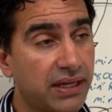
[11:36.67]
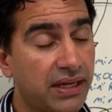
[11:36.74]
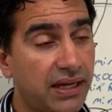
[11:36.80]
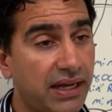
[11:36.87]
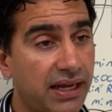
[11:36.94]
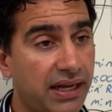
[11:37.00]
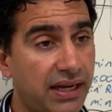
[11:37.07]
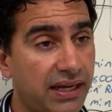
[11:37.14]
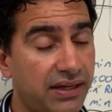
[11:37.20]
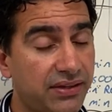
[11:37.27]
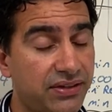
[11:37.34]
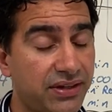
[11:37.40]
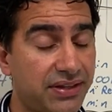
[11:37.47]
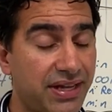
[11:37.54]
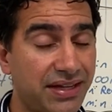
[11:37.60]
And
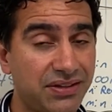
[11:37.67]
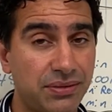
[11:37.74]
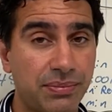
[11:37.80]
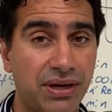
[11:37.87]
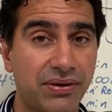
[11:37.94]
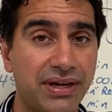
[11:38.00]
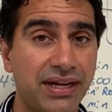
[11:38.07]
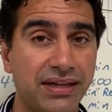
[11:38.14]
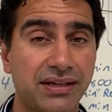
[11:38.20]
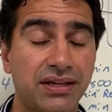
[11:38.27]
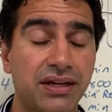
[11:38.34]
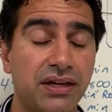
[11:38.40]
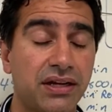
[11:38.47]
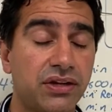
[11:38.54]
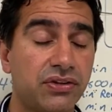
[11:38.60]
that's about it.
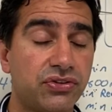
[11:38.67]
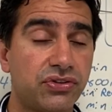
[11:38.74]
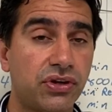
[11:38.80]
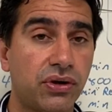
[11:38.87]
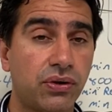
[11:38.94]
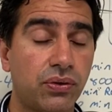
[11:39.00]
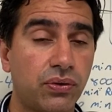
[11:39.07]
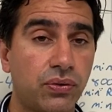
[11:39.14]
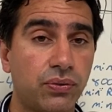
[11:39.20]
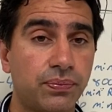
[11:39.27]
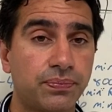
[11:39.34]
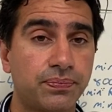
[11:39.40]
So